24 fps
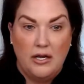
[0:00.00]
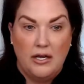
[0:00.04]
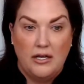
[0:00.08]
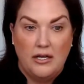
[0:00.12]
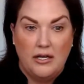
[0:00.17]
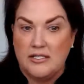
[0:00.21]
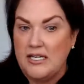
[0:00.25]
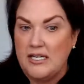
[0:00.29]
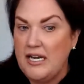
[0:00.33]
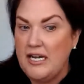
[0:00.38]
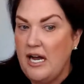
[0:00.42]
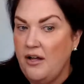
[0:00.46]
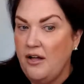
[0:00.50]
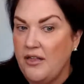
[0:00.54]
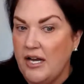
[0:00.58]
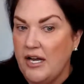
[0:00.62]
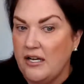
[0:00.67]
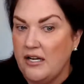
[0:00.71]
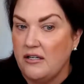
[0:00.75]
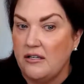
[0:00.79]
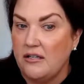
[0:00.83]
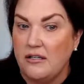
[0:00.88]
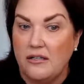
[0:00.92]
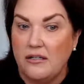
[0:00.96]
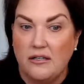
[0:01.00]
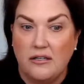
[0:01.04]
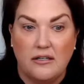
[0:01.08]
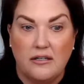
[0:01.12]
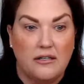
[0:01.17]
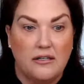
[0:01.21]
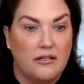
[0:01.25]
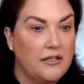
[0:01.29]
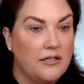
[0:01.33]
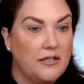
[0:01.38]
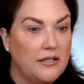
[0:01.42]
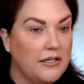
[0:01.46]
See how that
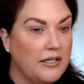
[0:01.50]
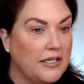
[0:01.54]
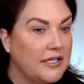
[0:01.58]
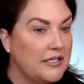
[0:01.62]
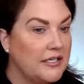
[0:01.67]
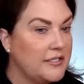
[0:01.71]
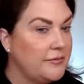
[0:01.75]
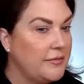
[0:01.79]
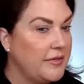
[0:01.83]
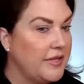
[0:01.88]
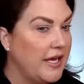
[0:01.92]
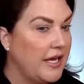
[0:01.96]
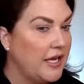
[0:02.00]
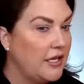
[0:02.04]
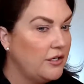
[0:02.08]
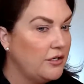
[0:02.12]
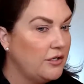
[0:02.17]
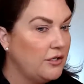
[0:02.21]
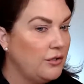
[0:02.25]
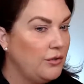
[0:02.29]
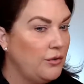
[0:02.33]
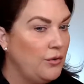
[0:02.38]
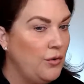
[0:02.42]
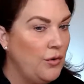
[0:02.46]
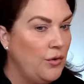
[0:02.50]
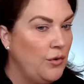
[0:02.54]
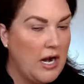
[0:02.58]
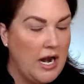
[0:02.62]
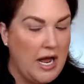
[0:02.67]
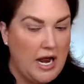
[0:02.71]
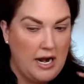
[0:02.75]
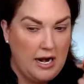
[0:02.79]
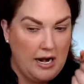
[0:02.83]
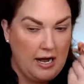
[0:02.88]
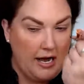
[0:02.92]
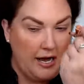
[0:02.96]
gives me that ooh la
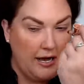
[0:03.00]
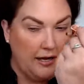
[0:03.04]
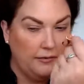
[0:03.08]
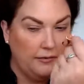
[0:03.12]
la.